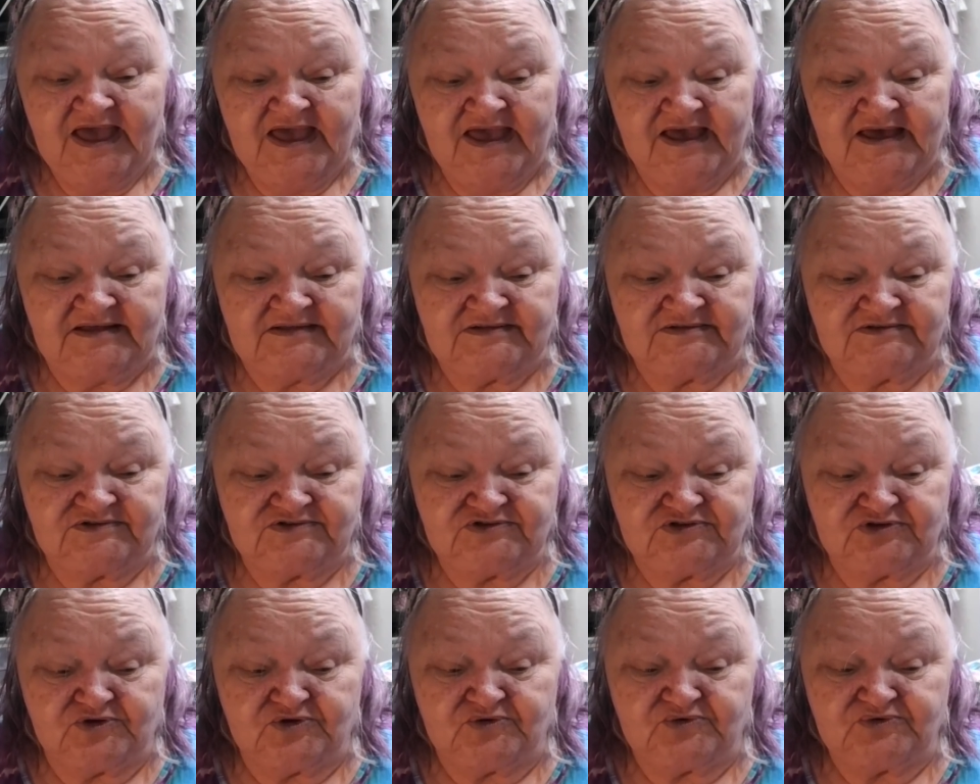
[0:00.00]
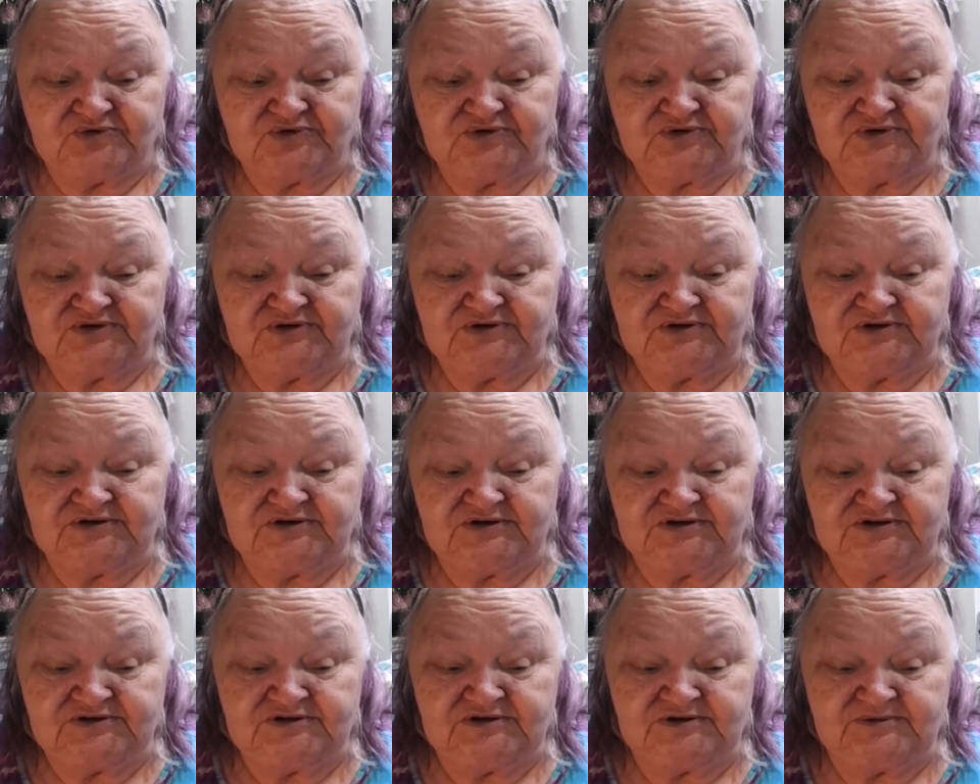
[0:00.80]
And so,
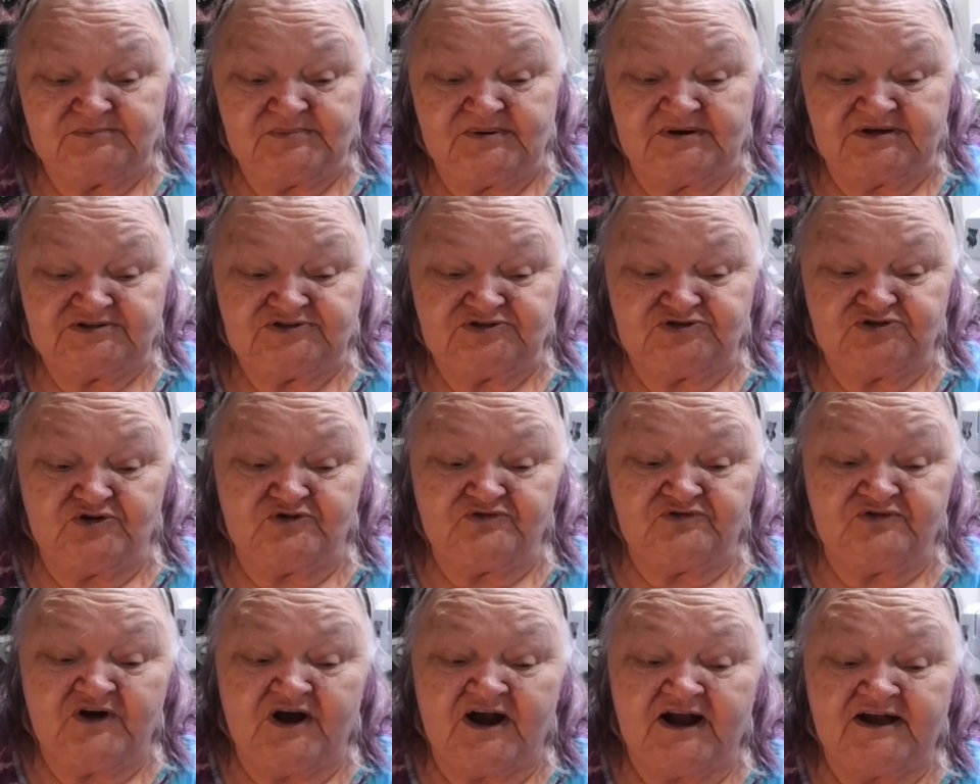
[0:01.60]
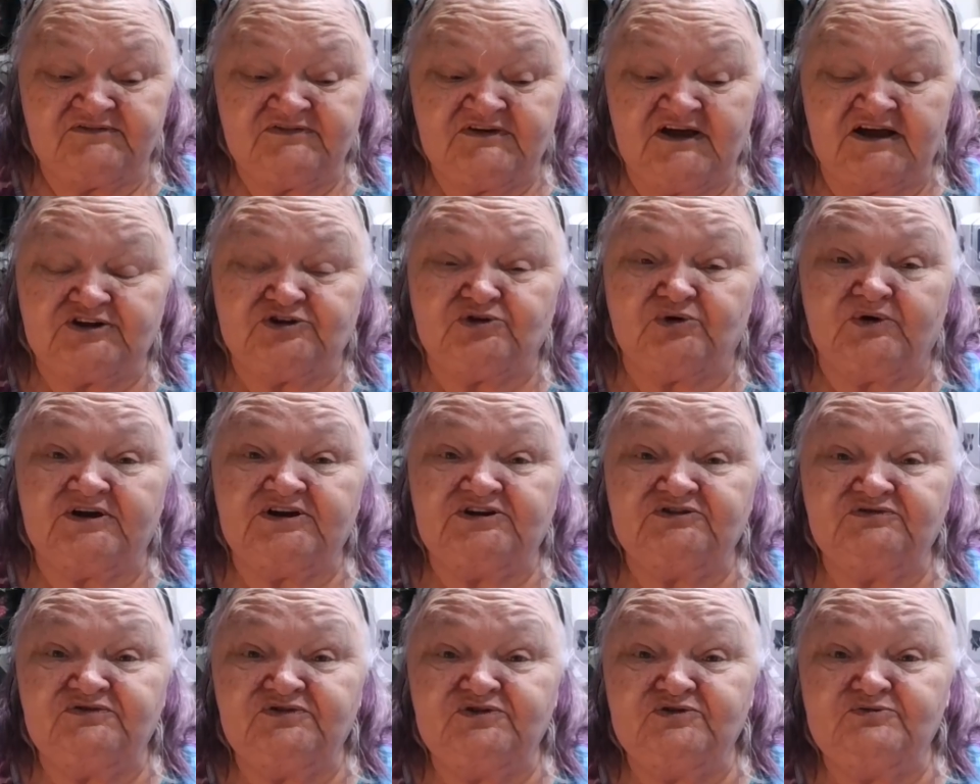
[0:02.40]
but so far I've had quite
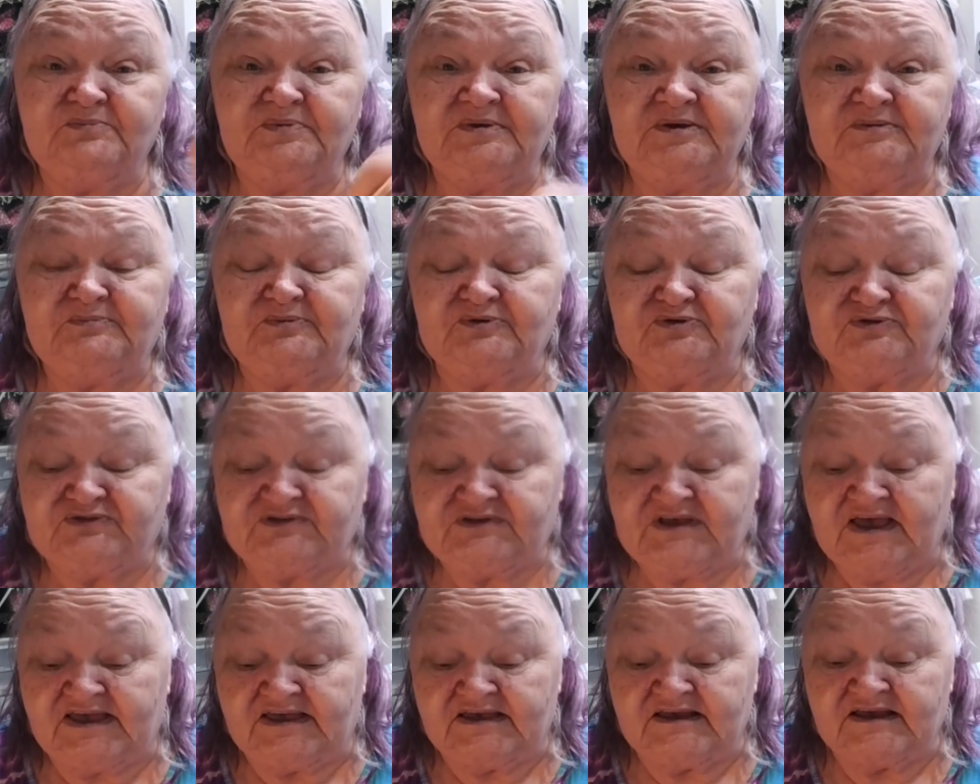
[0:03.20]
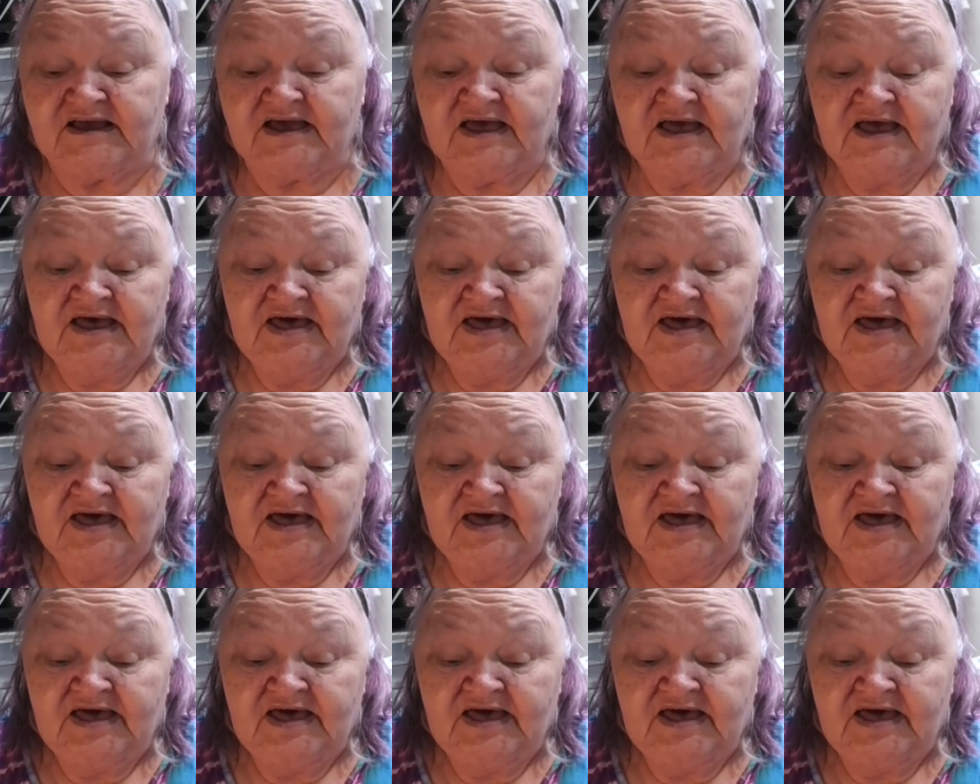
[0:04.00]
a few people saying